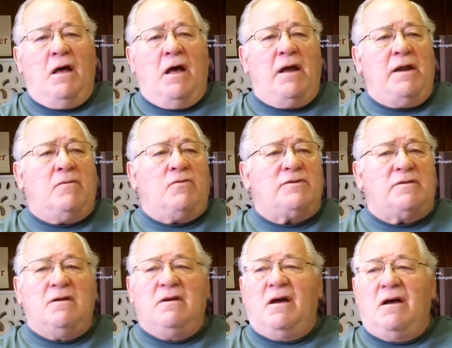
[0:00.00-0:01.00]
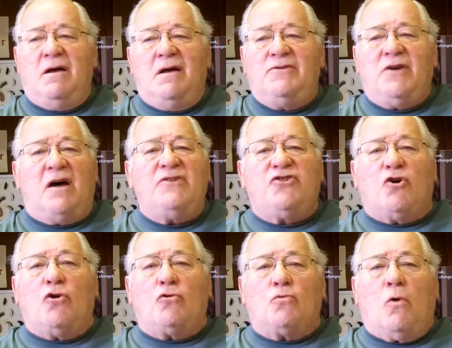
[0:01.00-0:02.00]
and it was a
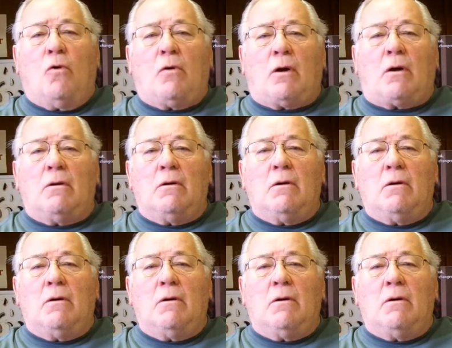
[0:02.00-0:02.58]
dull roar.